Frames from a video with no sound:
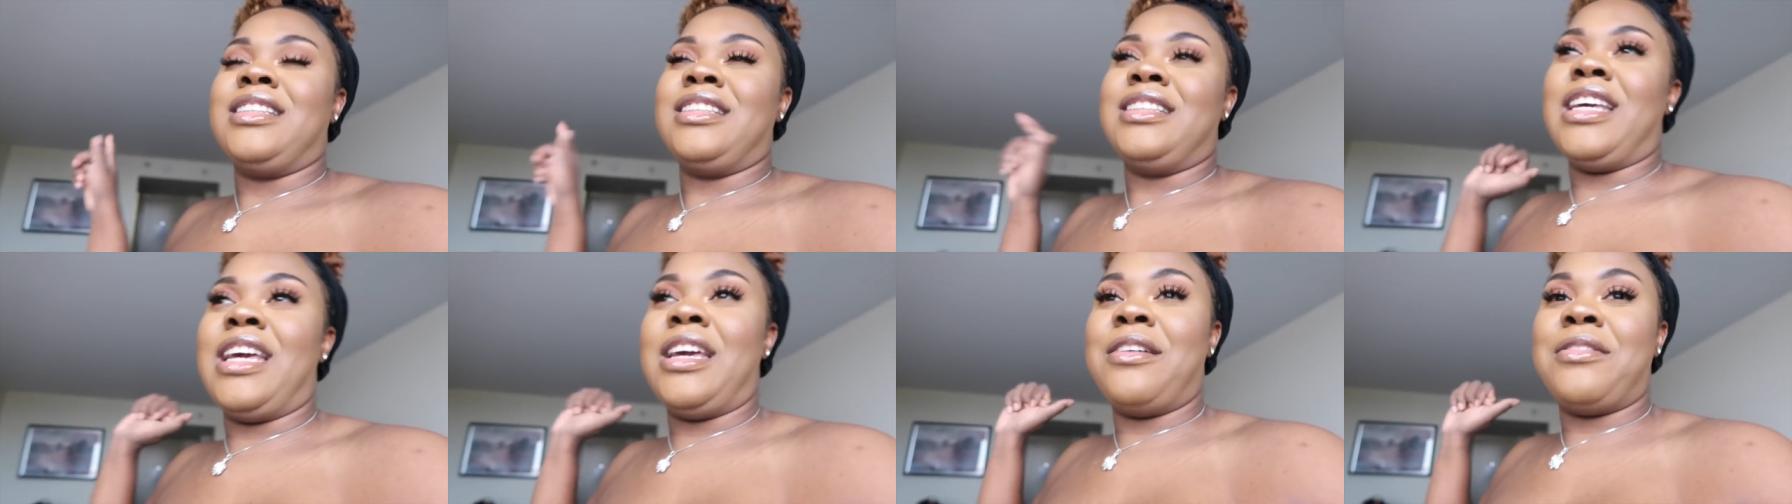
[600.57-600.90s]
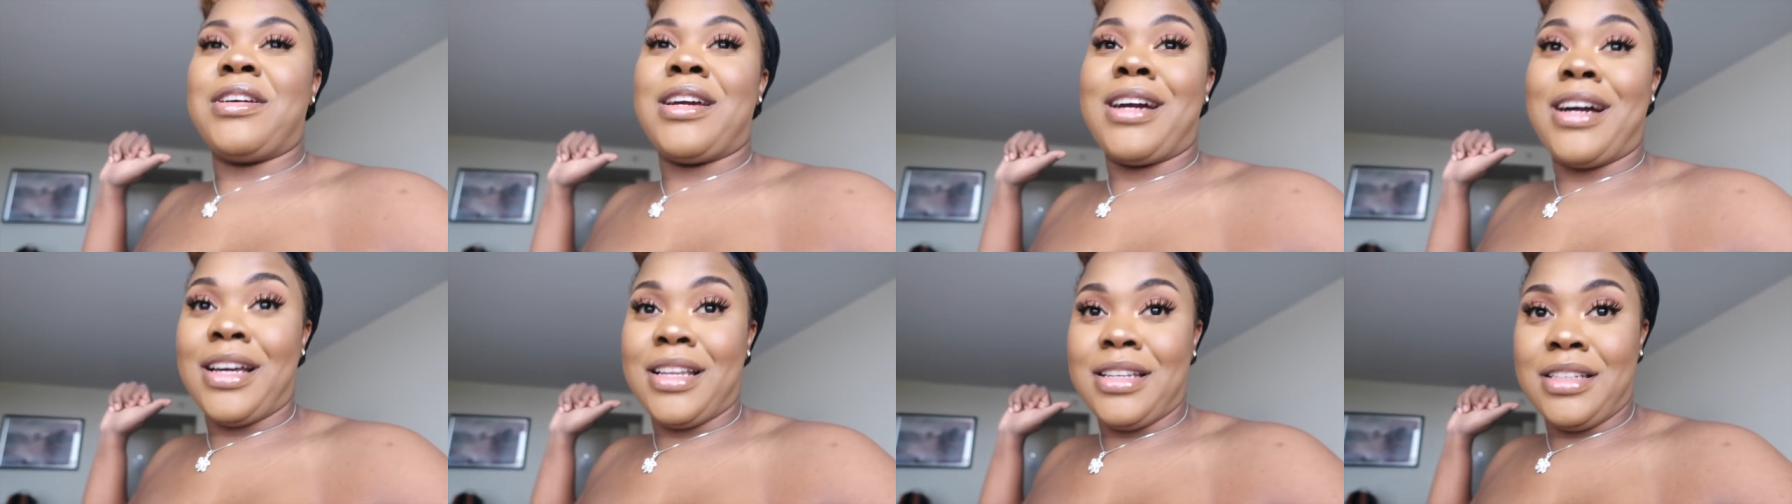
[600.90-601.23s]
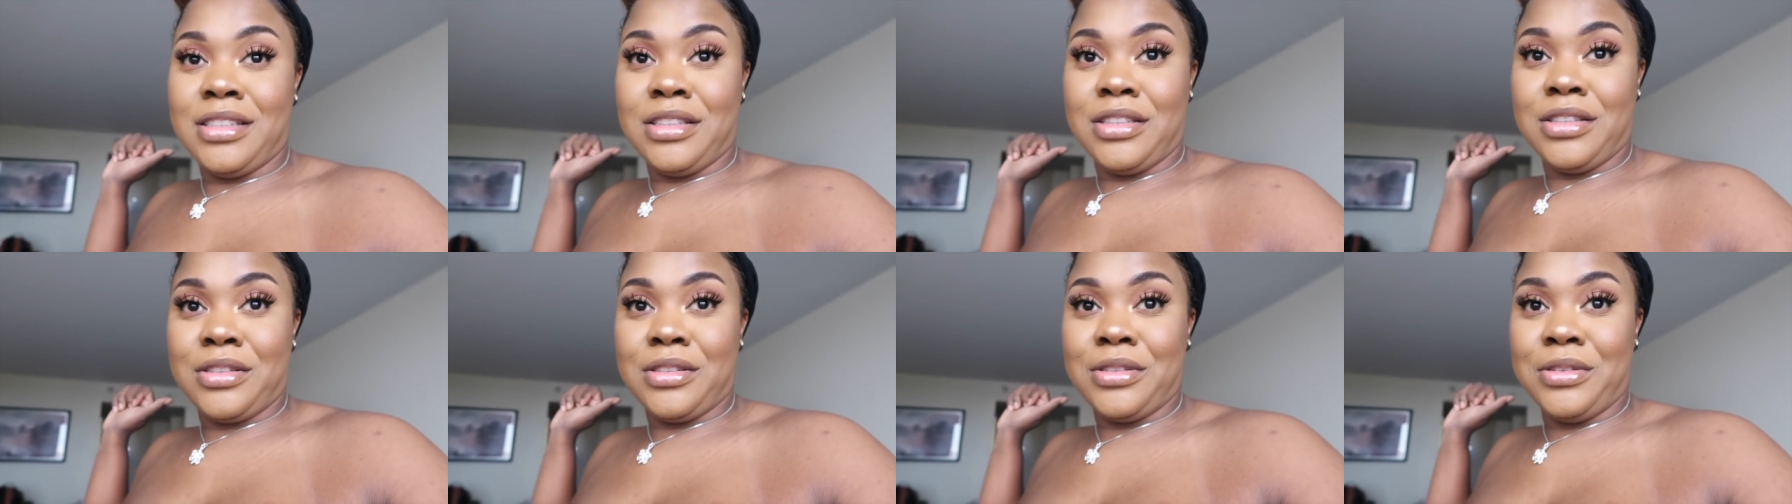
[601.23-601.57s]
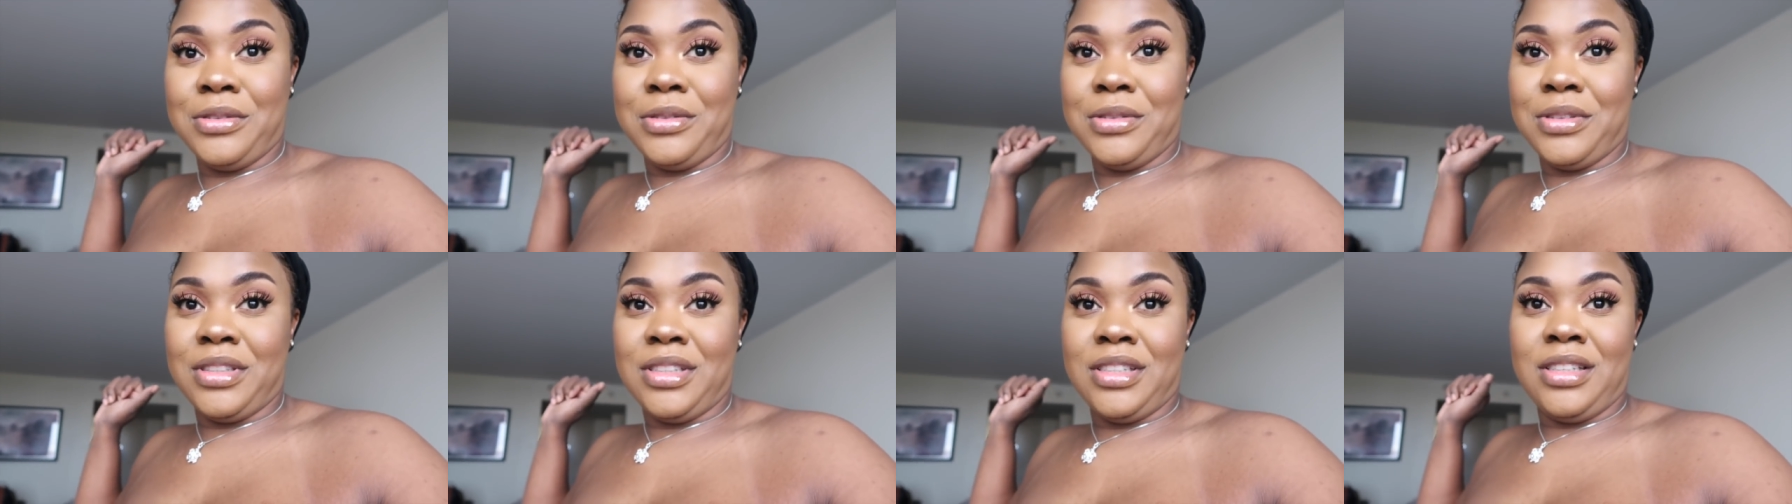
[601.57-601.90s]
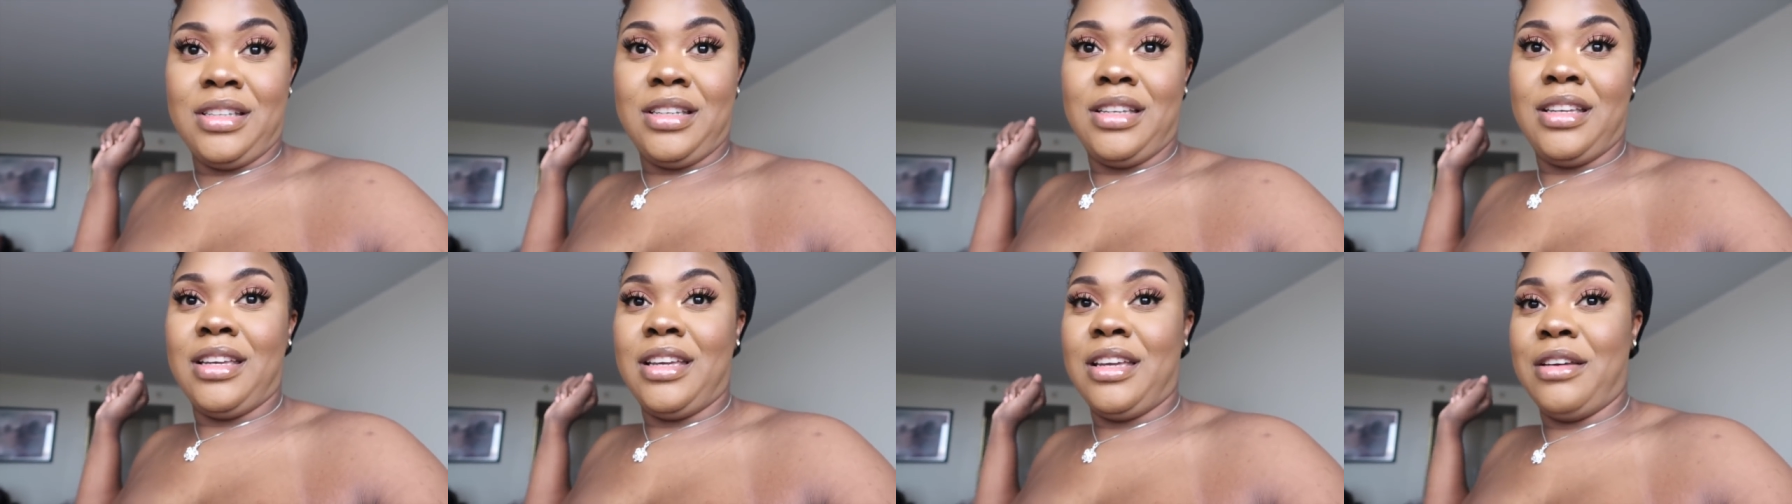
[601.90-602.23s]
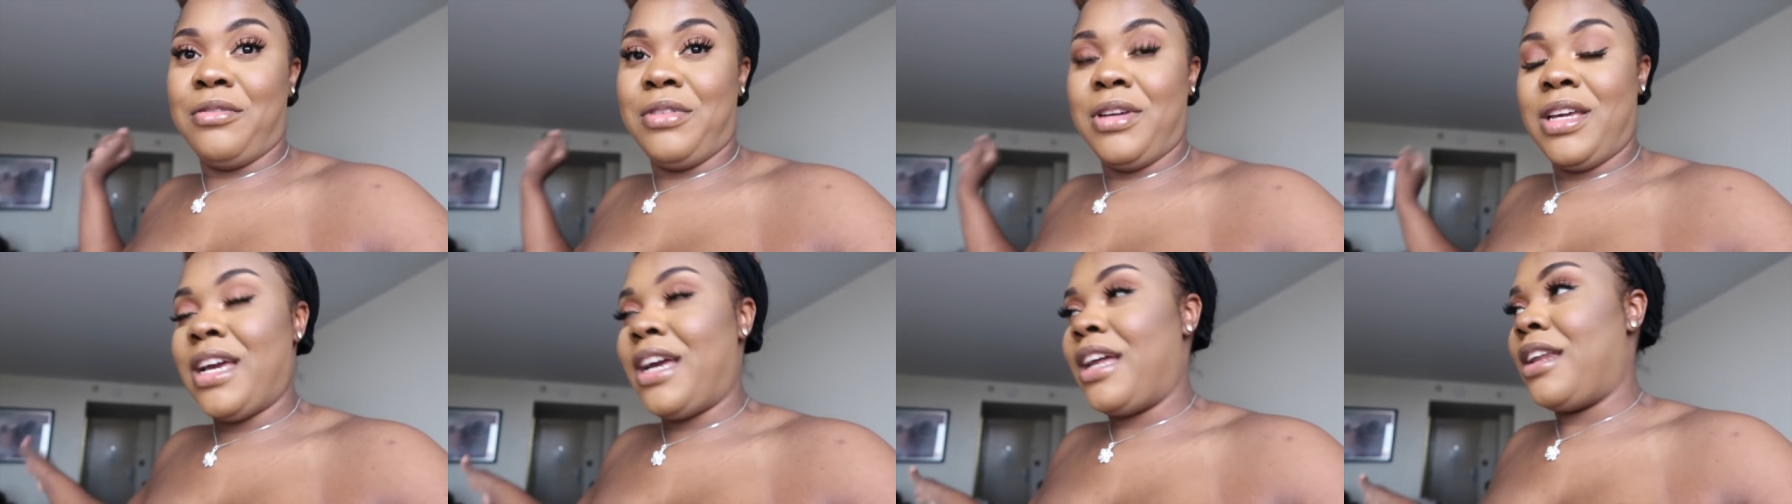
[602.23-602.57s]
david got in the jacuzzi
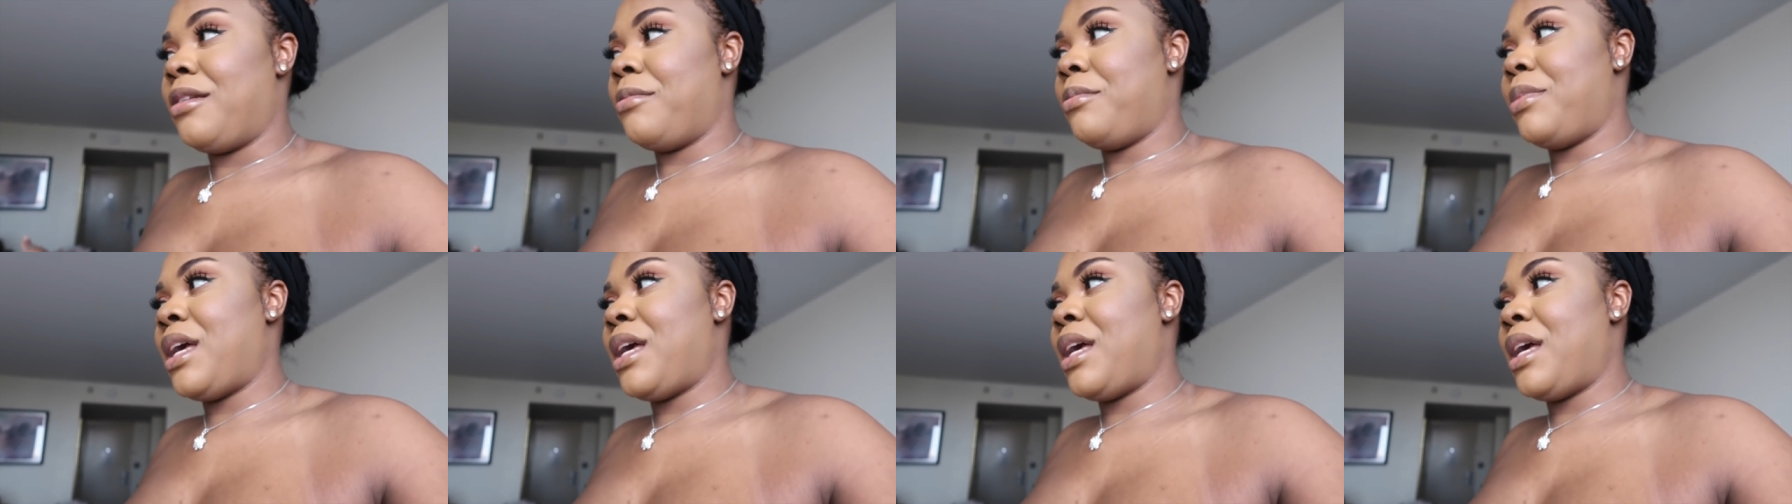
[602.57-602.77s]
and we had the